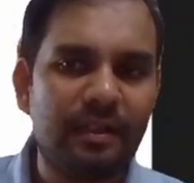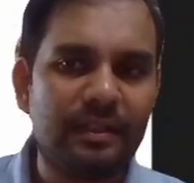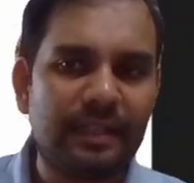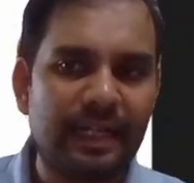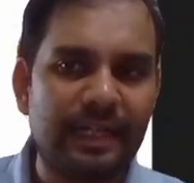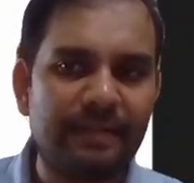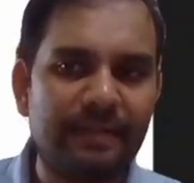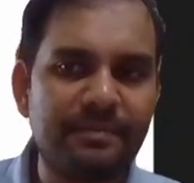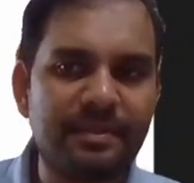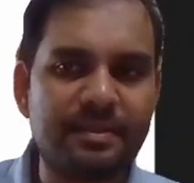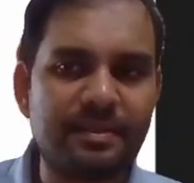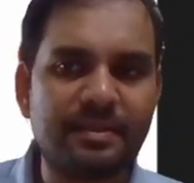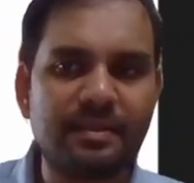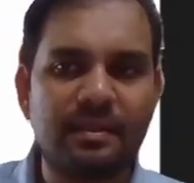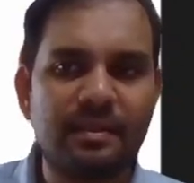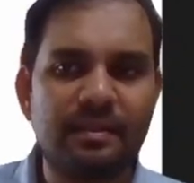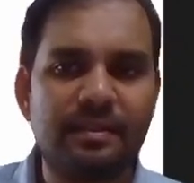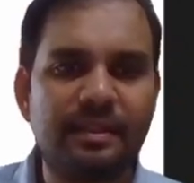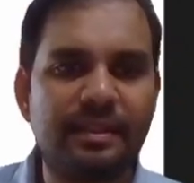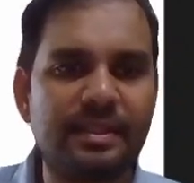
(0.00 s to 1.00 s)
times
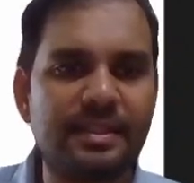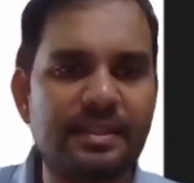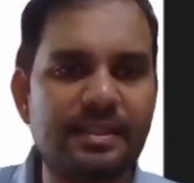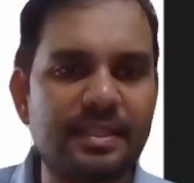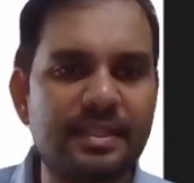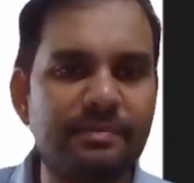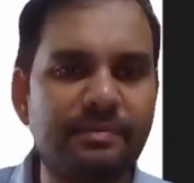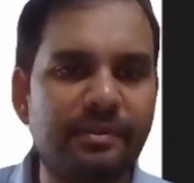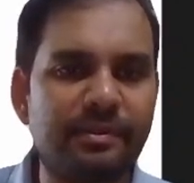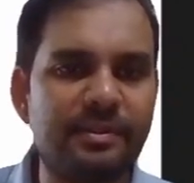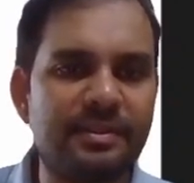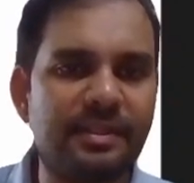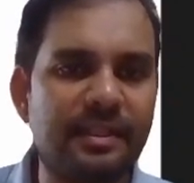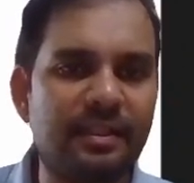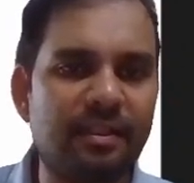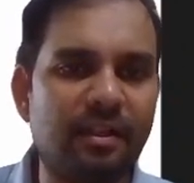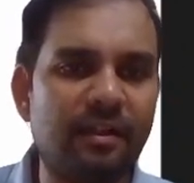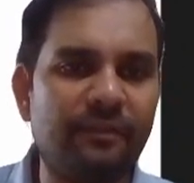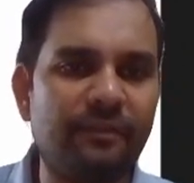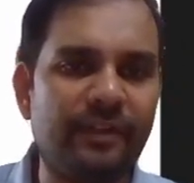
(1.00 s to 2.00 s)
the distance between
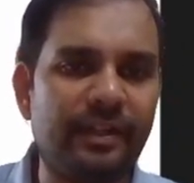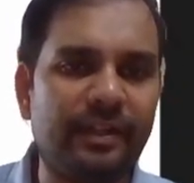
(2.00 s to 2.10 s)
center of